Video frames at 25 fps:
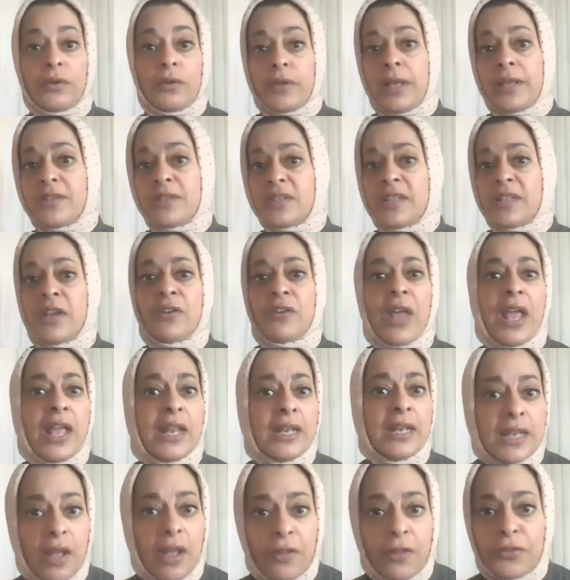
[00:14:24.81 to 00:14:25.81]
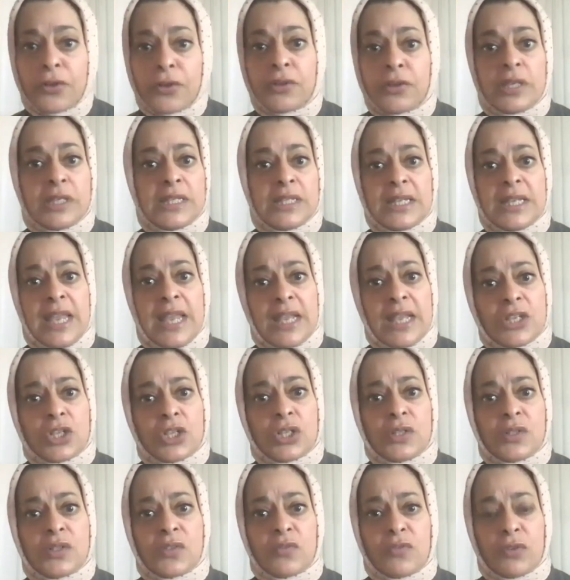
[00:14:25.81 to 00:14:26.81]
Is there any other
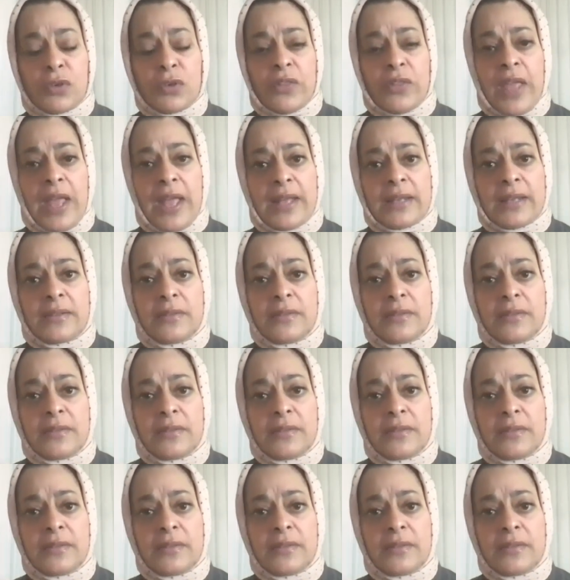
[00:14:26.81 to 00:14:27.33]
indications for that?